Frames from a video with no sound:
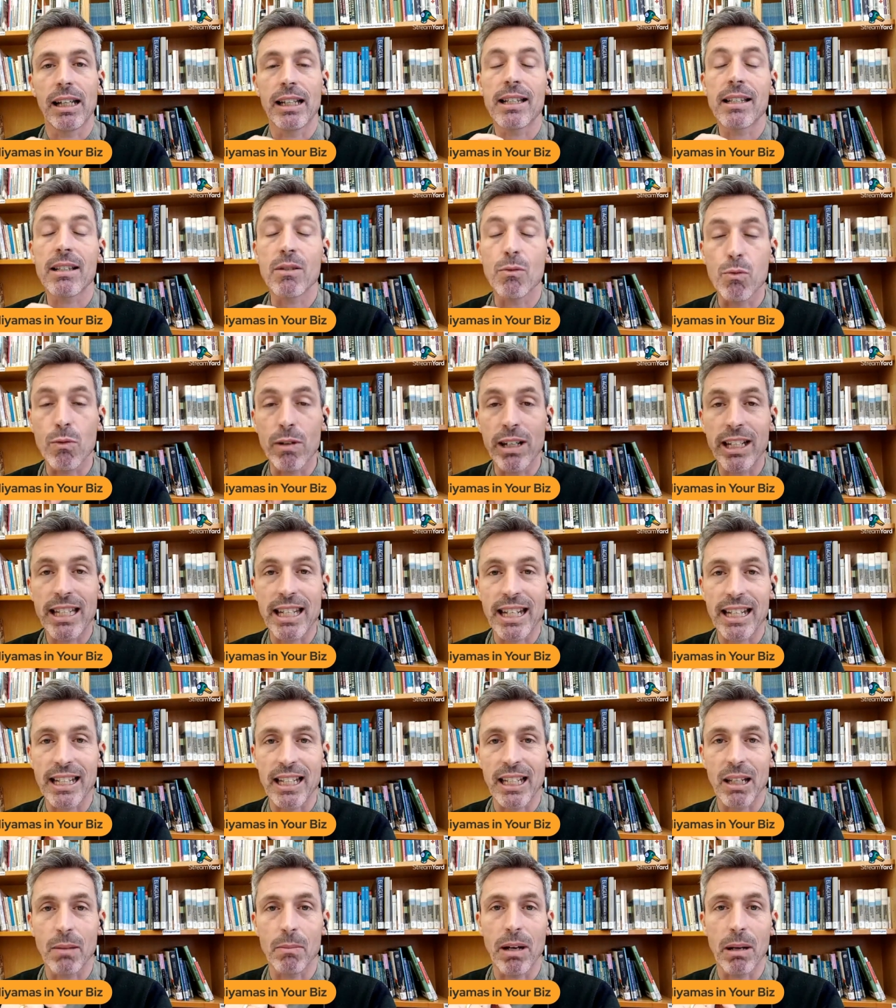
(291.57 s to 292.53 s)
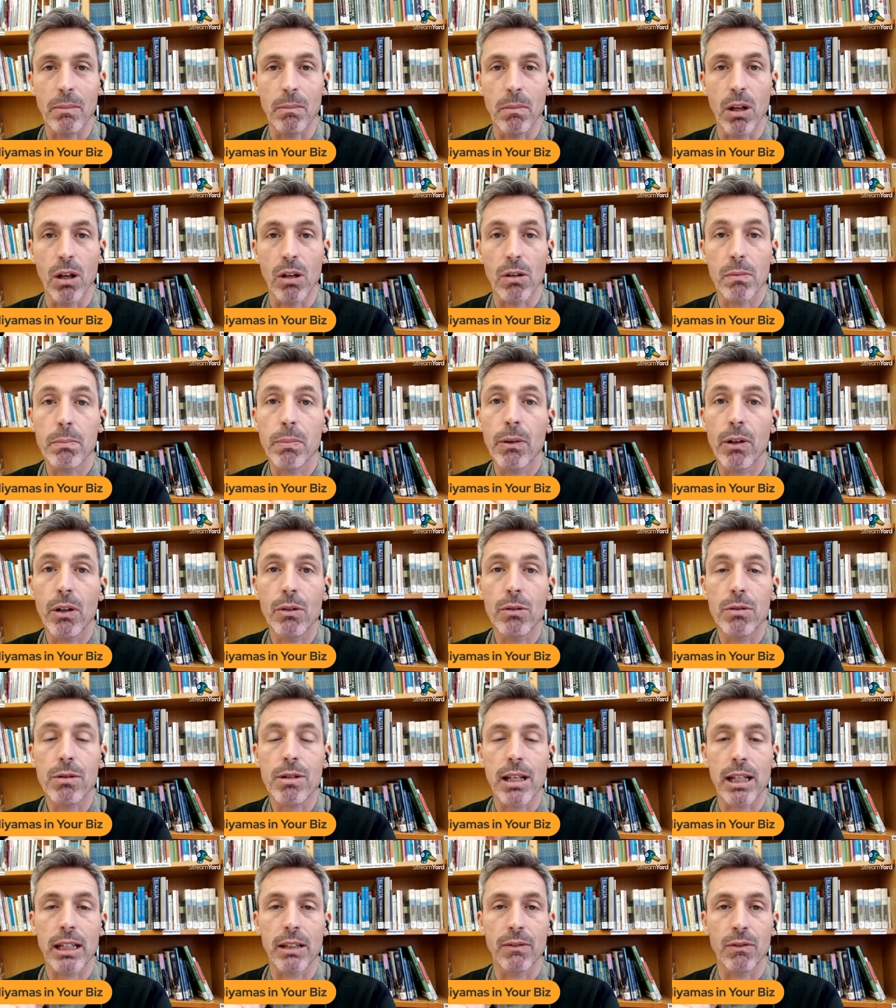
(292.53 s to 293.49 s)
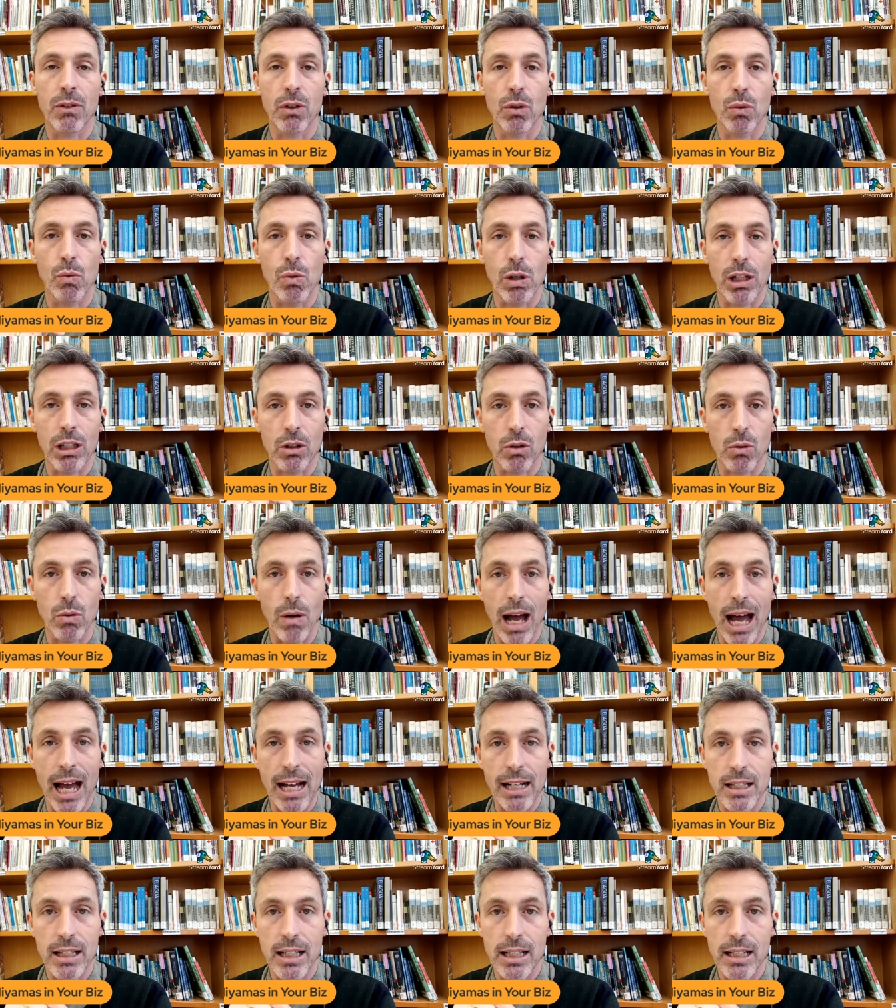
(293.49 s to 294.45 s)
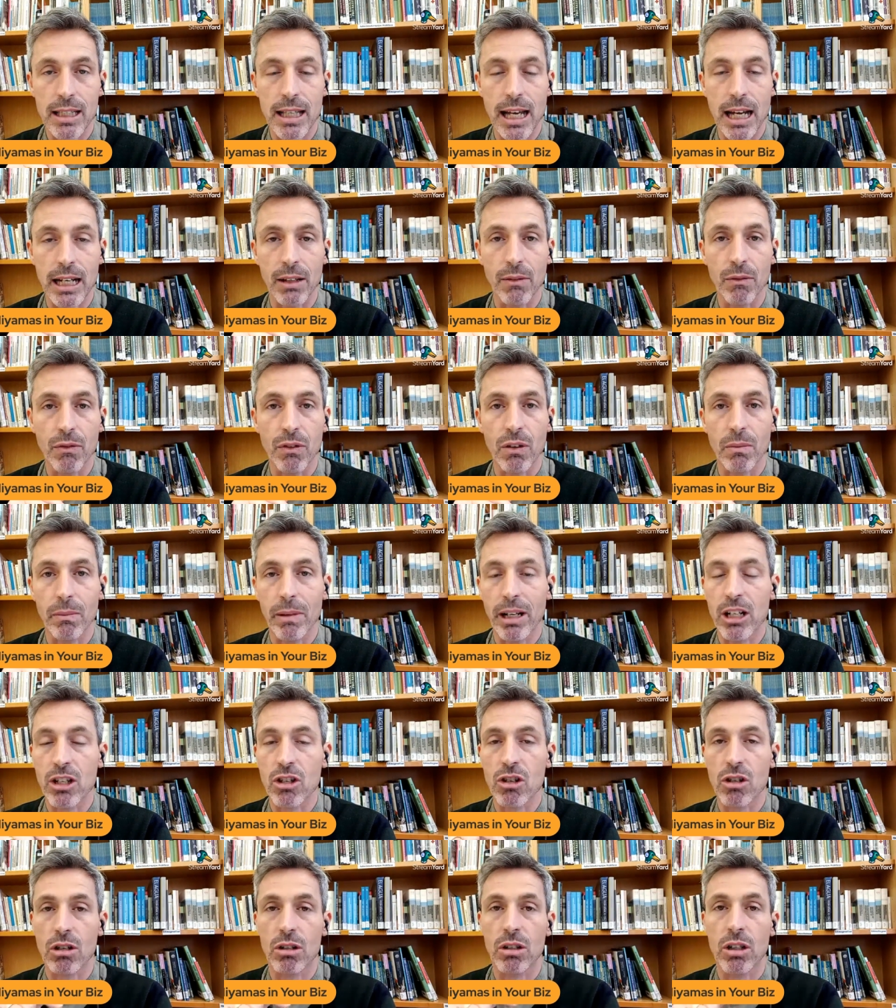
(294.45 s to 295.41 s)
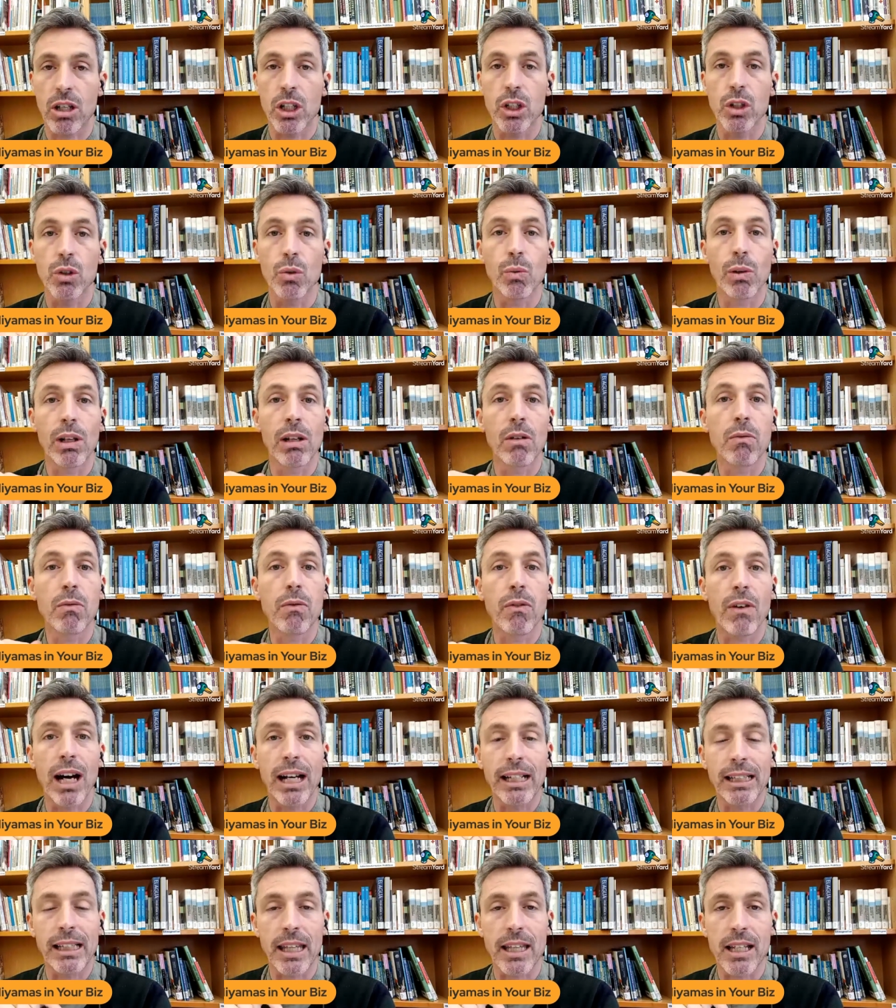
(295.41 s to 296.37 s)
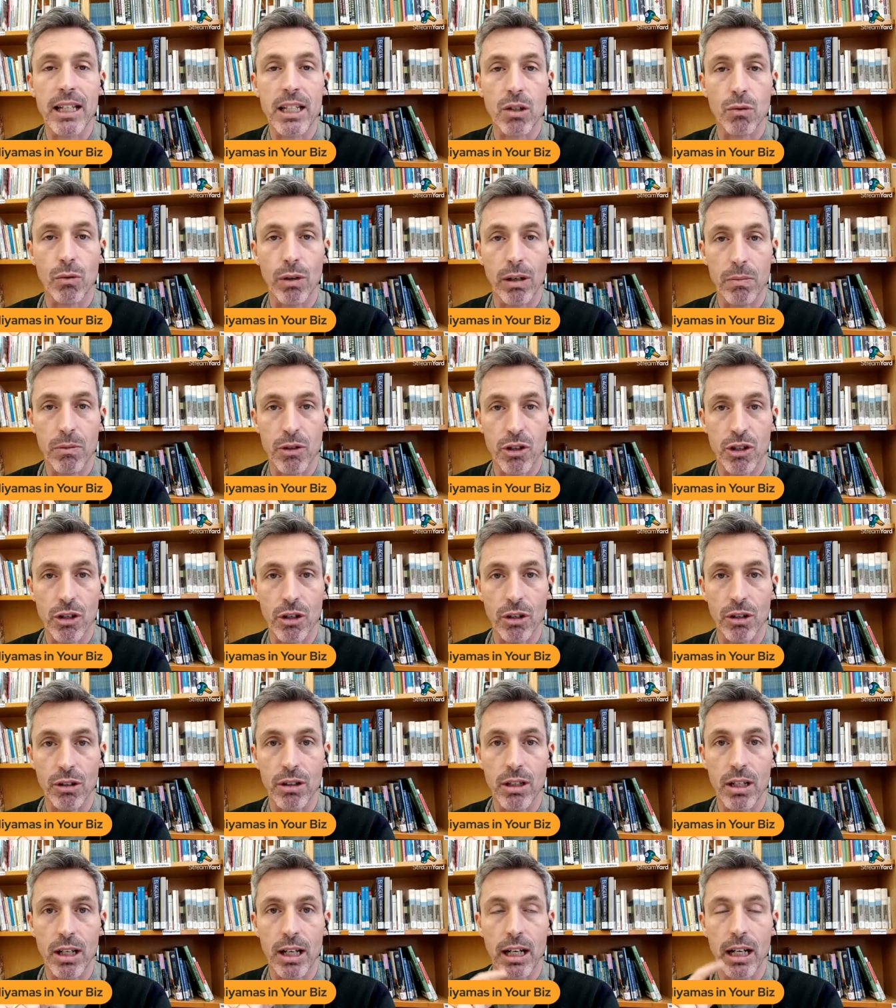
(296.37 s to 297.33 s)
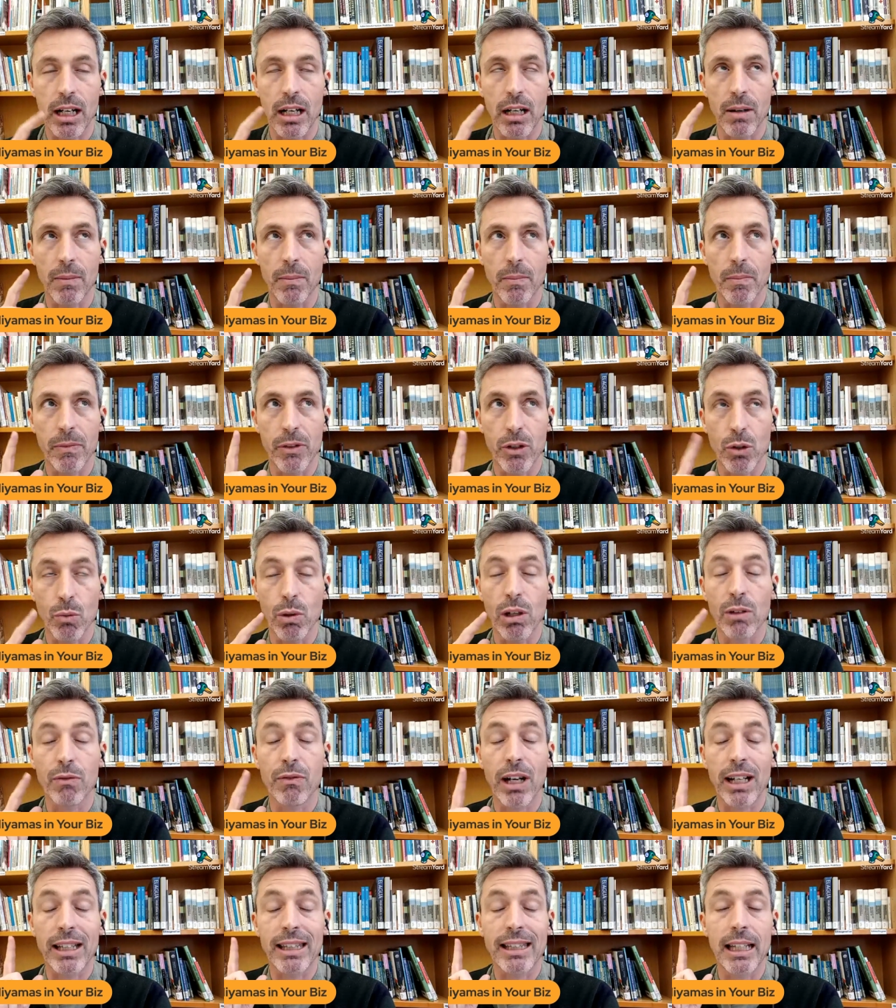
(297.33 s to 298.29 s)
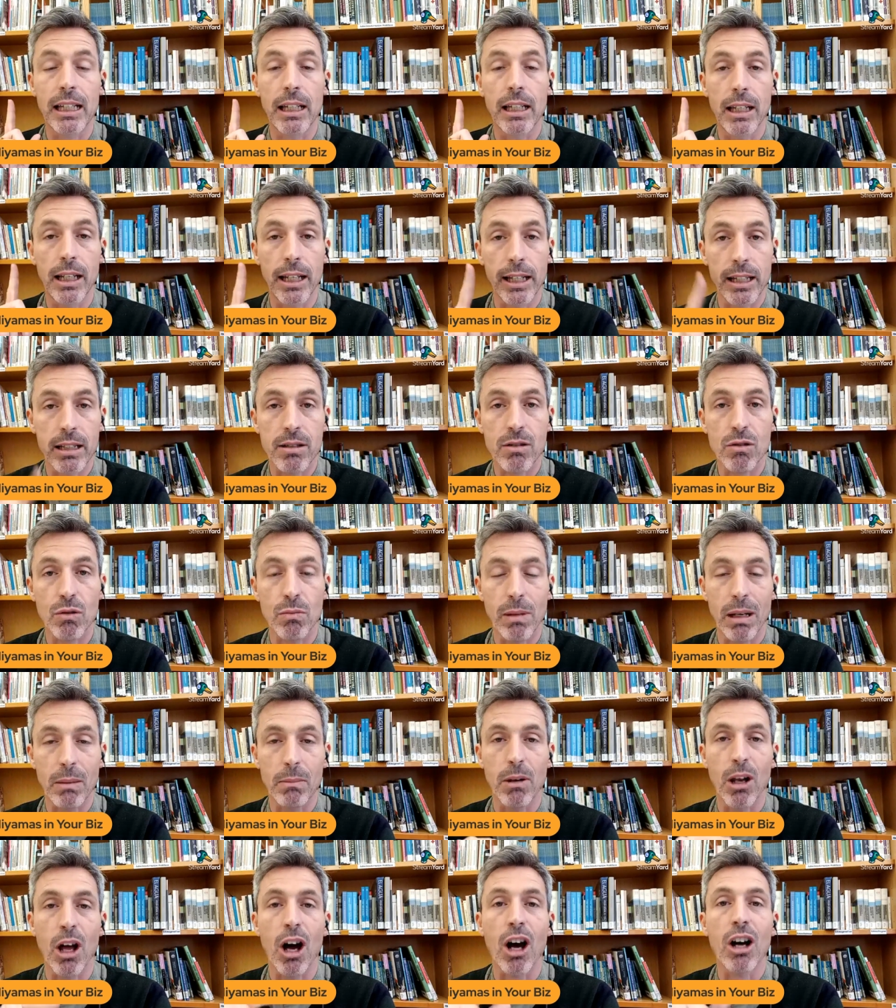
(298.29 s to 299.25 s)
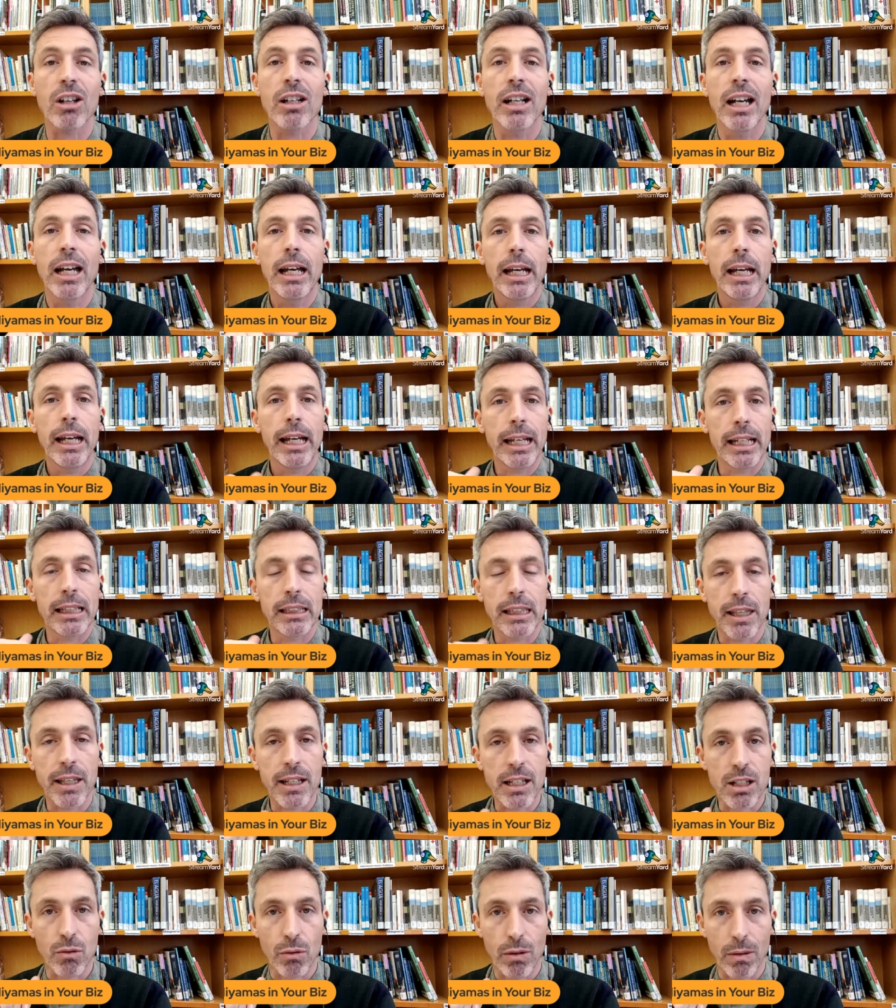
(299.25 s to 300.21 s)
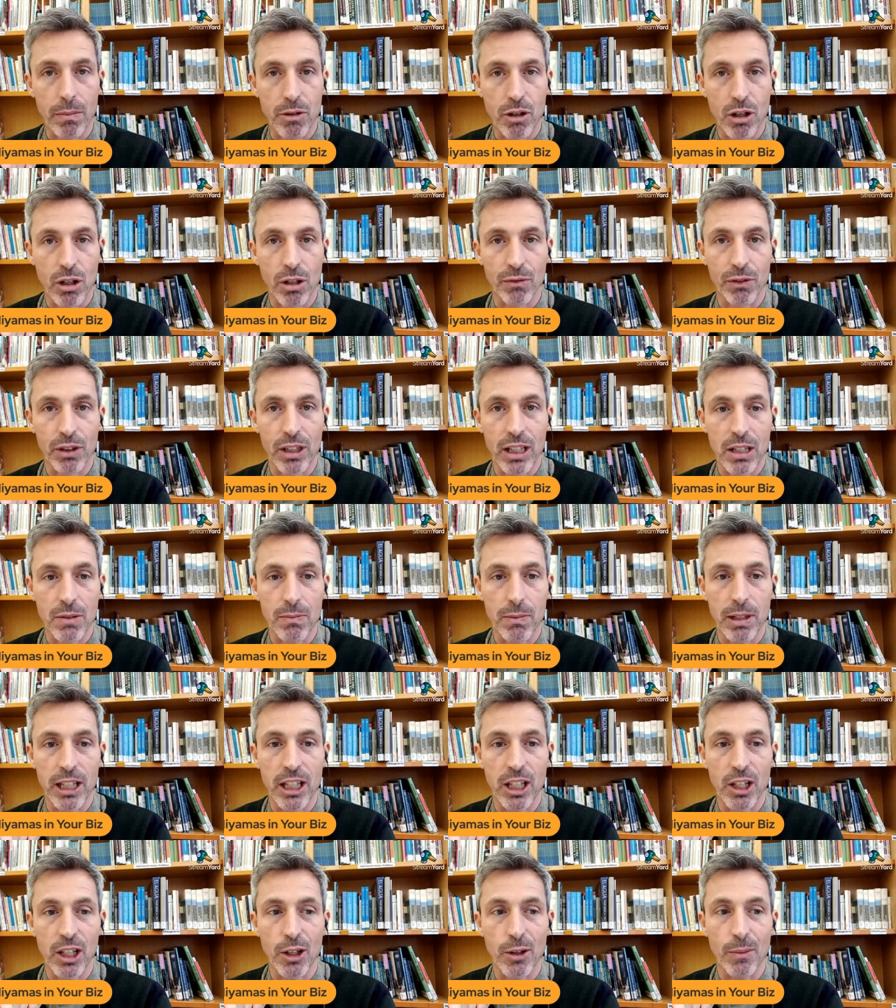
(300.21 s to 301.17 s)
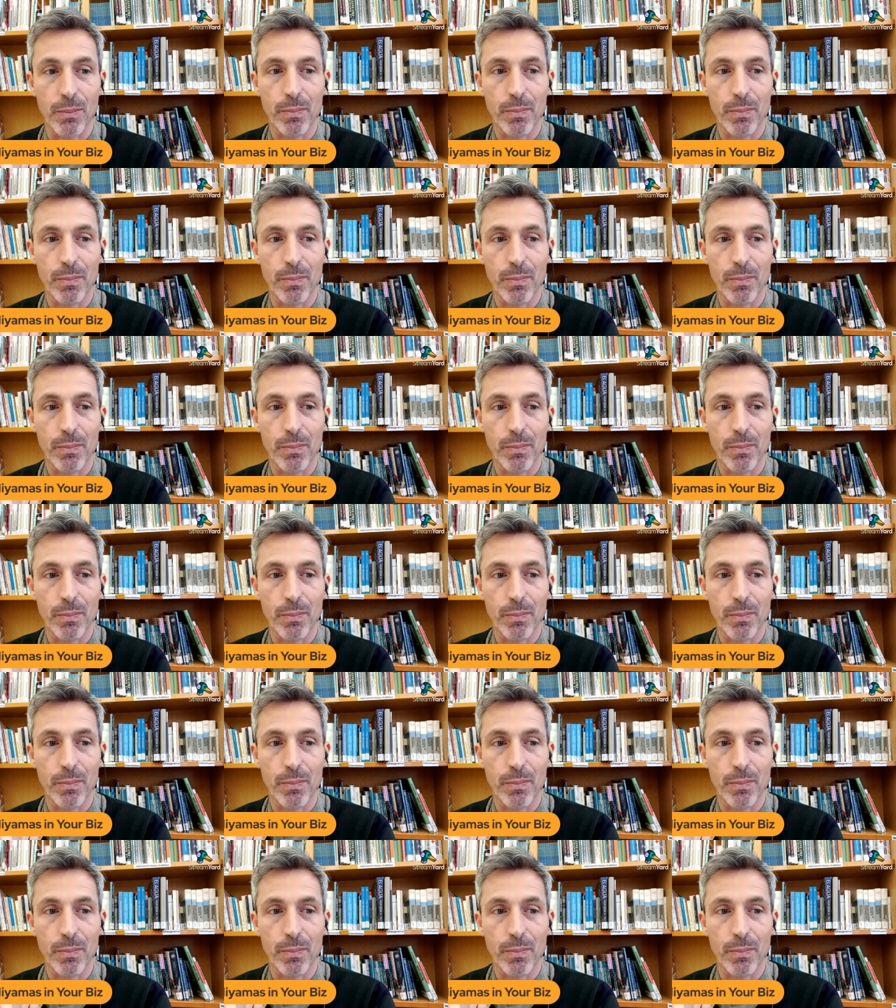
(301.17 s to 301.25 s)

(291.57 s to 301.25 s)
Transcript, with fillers: it's written in my blog post. And if you want to access that information, you will find the description. Um, you will find the links to my blog in the description of this video.